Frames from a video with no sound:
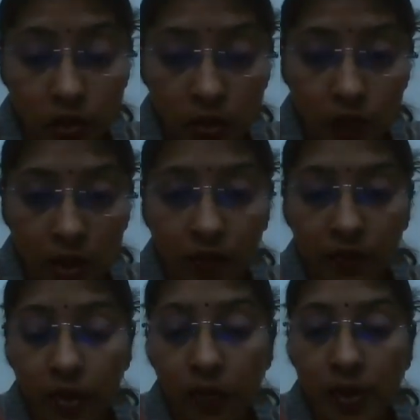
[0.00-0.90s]

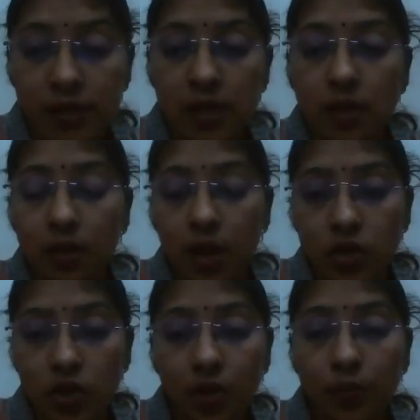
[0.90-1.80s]
dysuria, frequency,
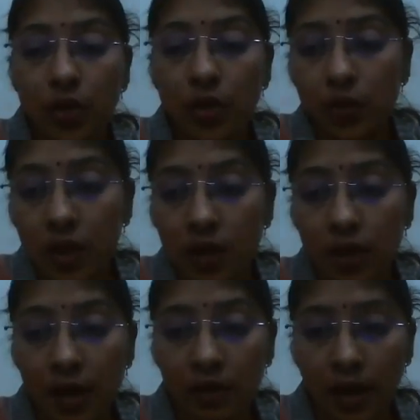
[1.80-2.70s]
retention of the
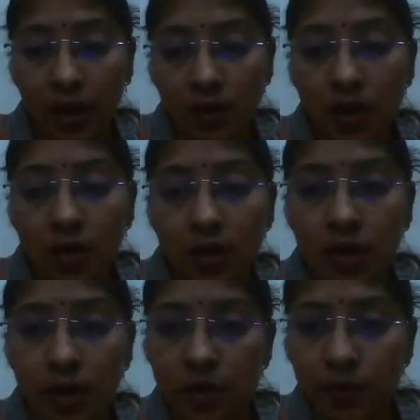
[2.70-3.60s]
urine, and rectal
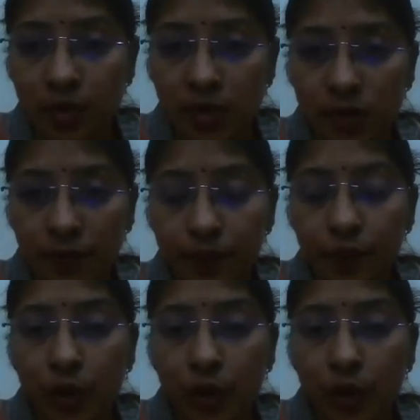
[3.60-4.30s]
tenesmus.